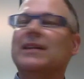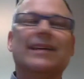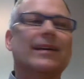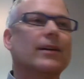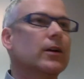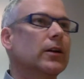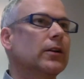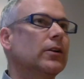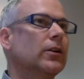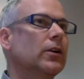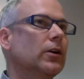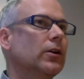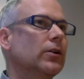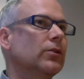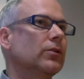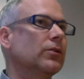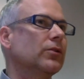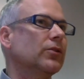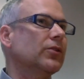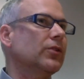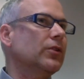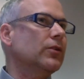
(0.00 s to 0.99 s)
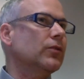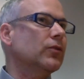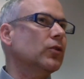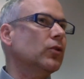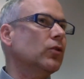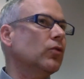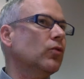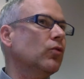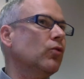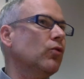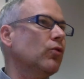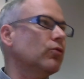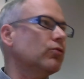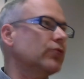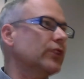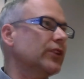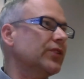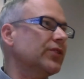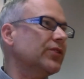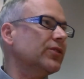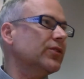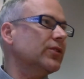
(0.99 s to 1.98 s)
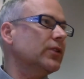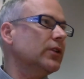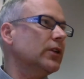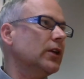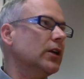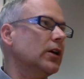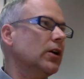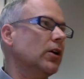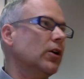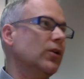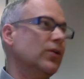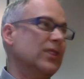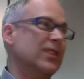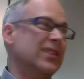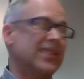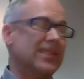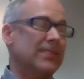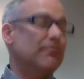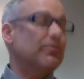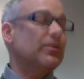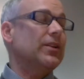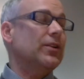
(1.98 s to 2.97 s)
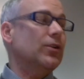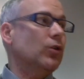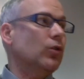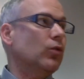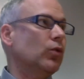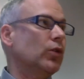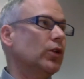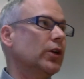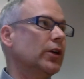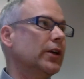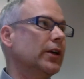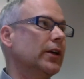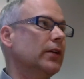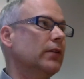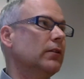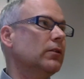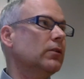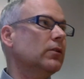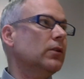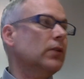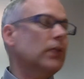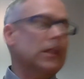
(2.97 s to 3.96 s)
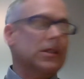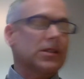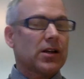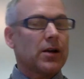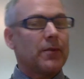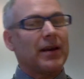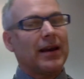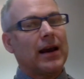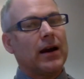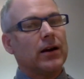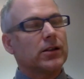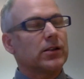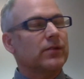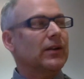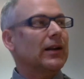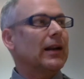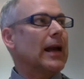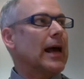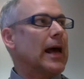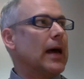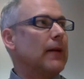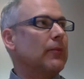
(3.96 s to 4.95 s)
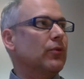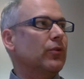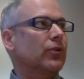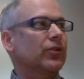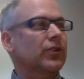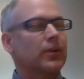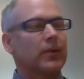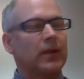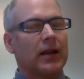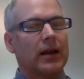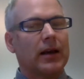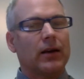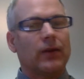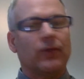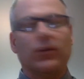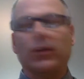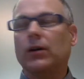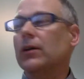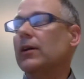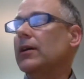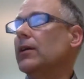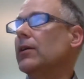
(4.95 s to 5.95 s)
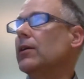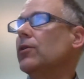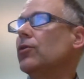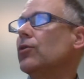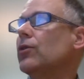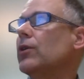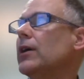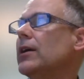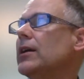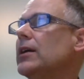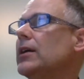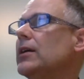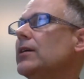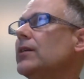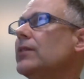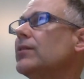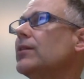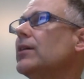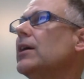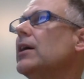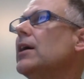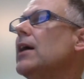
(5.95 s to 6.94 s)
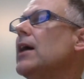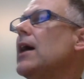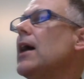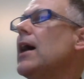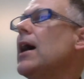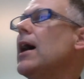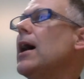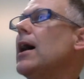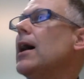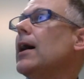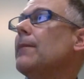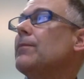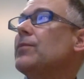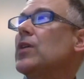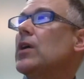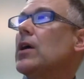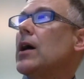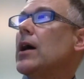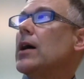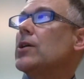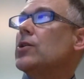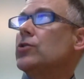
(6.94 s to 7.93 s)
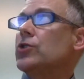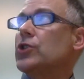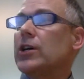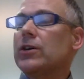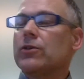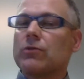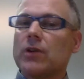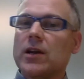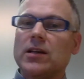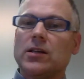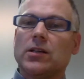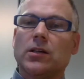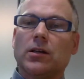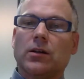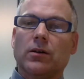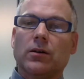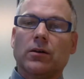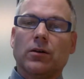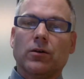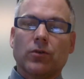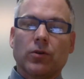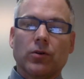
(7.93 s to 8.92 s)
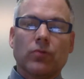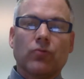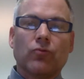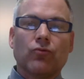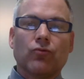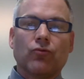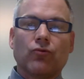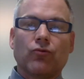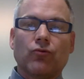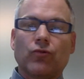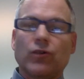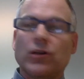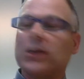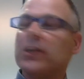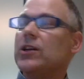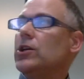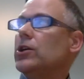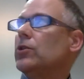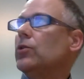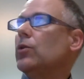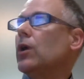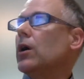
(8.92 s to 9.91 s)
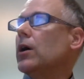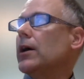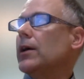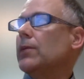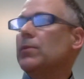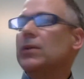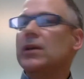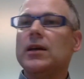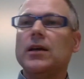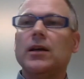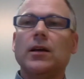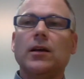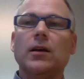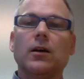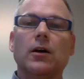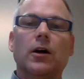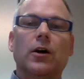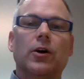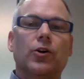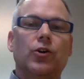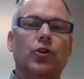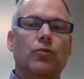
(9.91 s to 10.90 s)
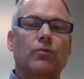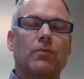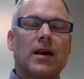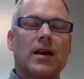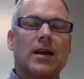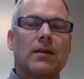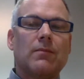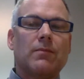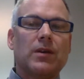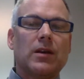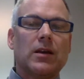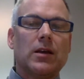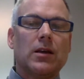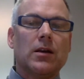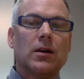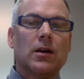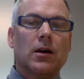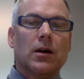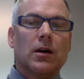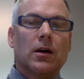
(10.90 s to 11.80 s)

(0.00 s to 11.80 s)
an unknown. So you've got all the risk of it simply not working. It's coming out of a lab, or it's coming out of your ideas. You're generating really new IP. You may be